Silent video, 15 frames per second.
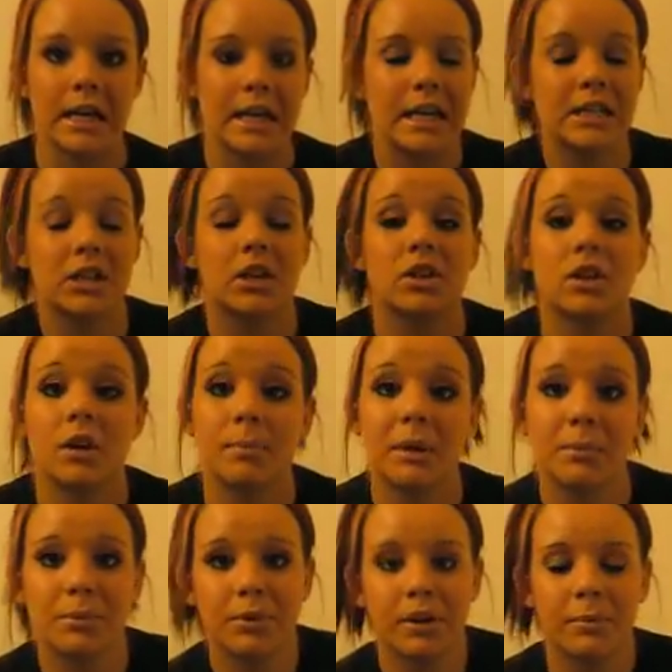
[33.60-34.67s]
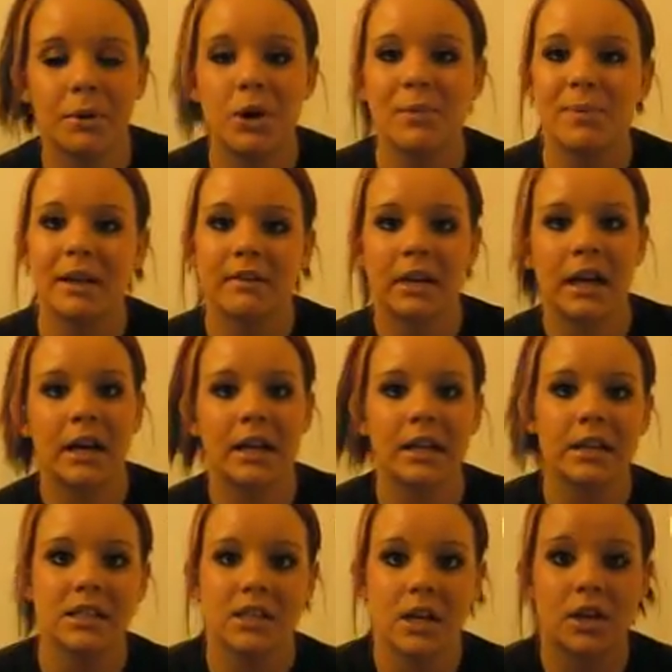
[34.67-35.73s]
it touched a lot of people, and I'm hoping that it
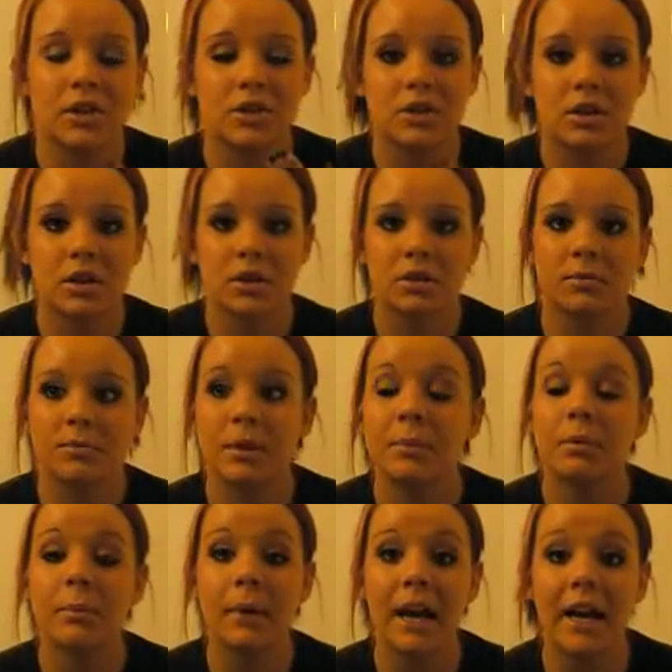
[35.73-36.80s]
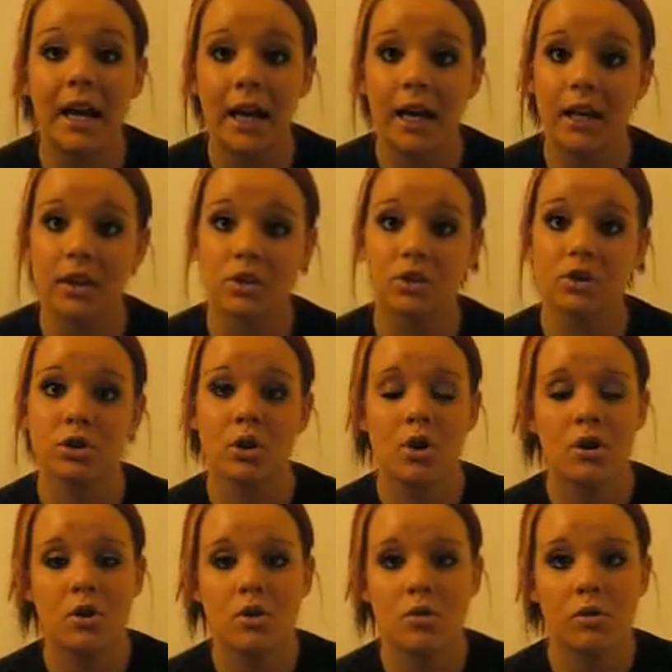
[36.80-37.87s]
can touch people my age
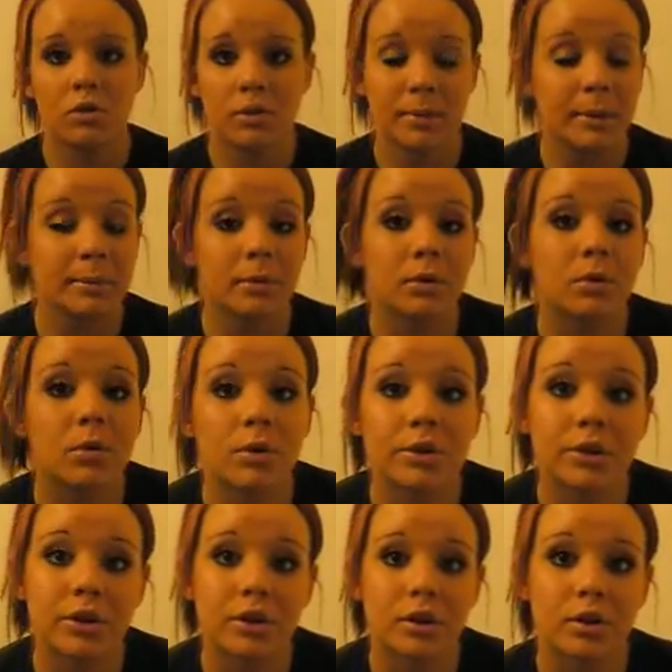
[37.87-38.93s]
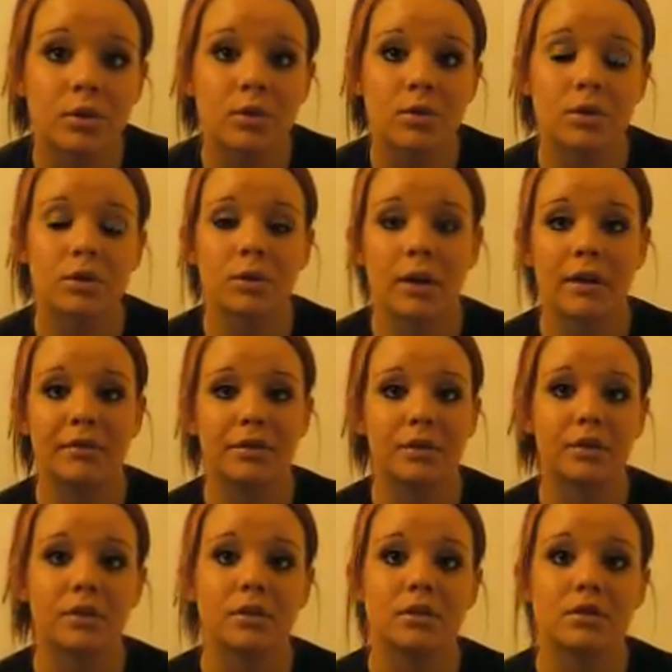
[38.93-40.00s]
or people older or
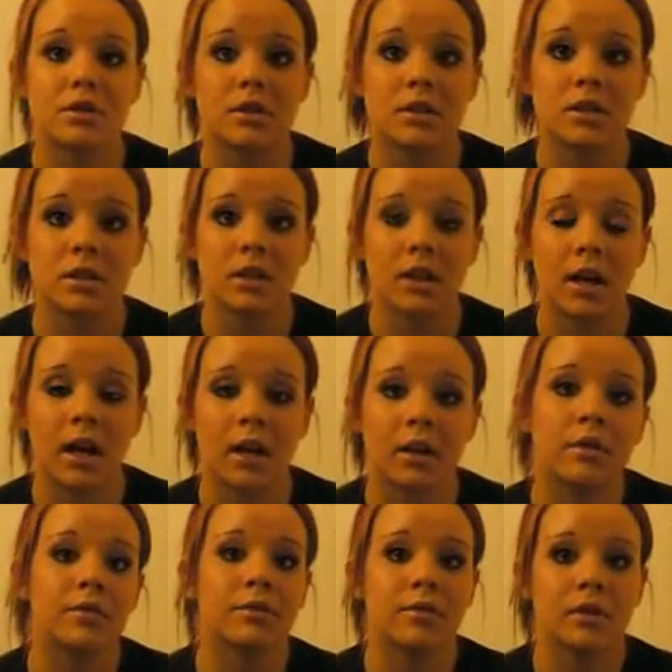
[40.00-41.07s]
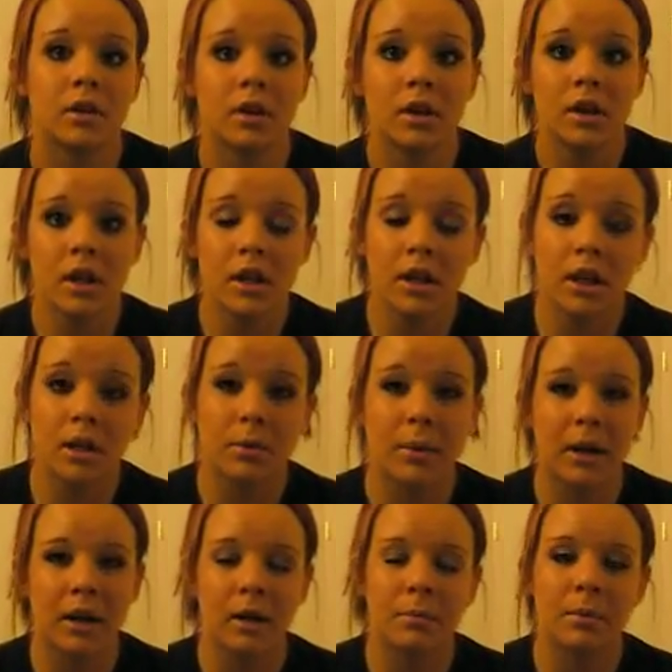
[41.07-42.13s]
whoever, just to kind of get a
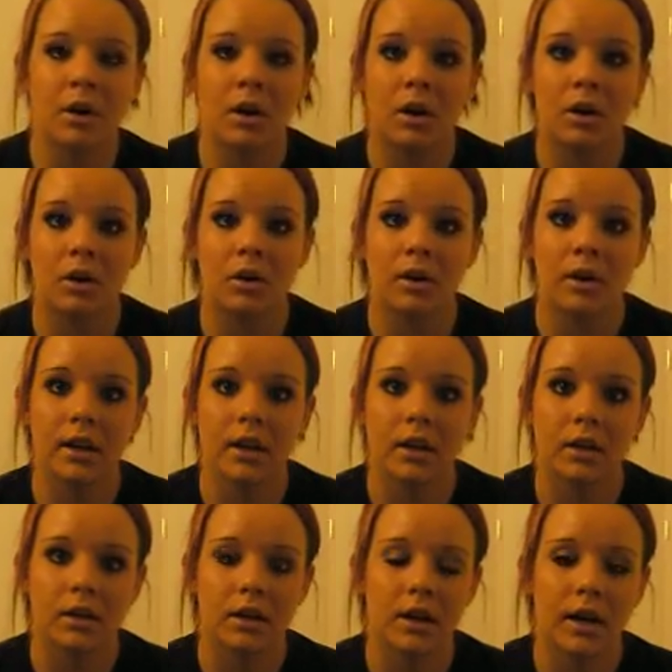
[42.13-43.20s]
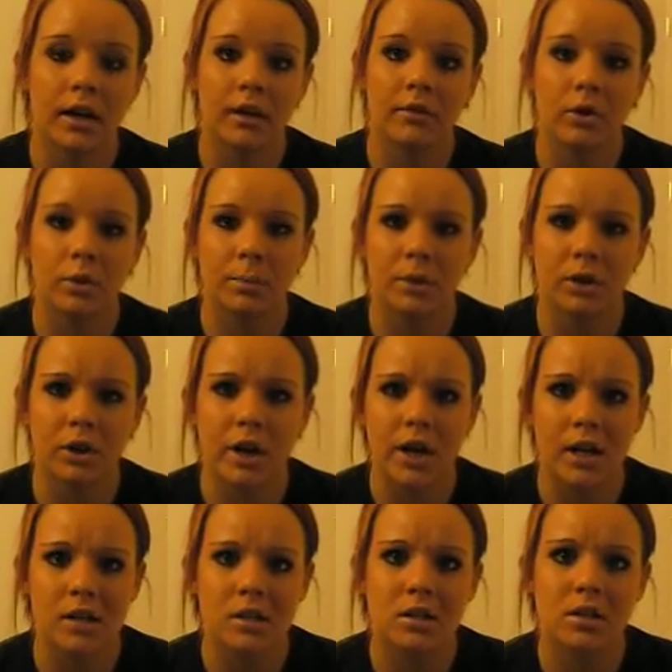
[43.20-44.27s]
wake-up call and kind of open your
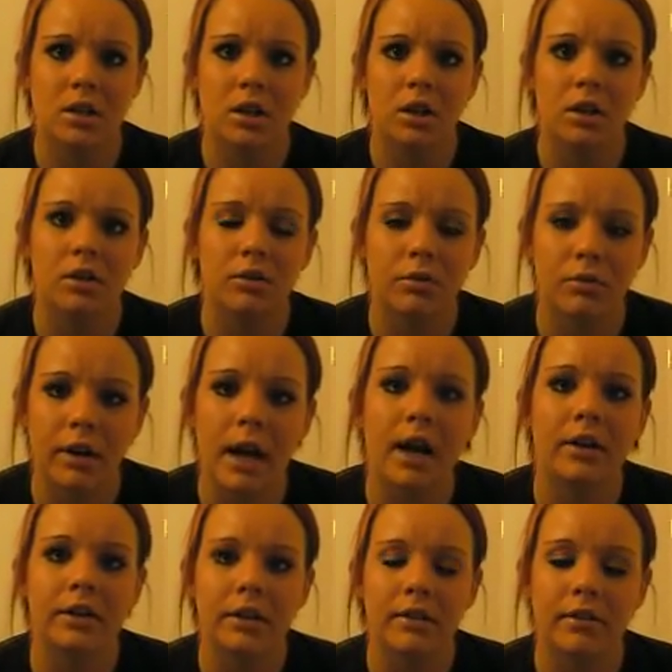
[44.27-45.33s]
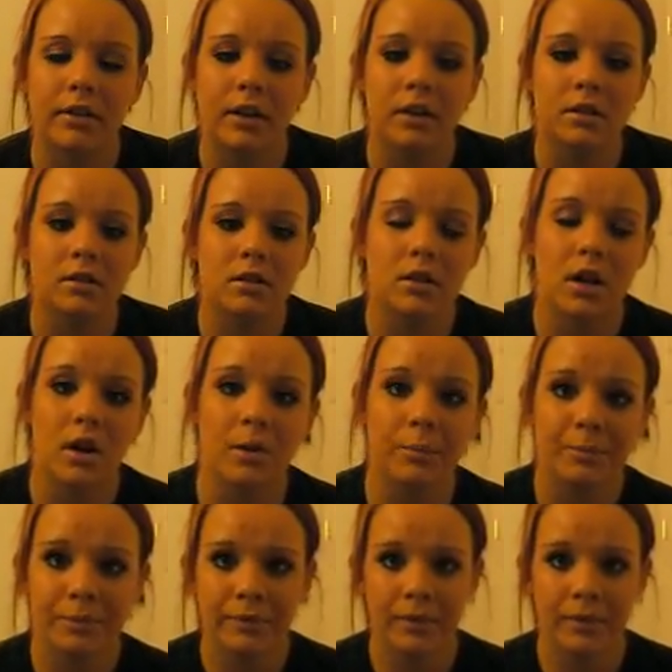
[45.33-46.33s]
eyes to the reality of things. So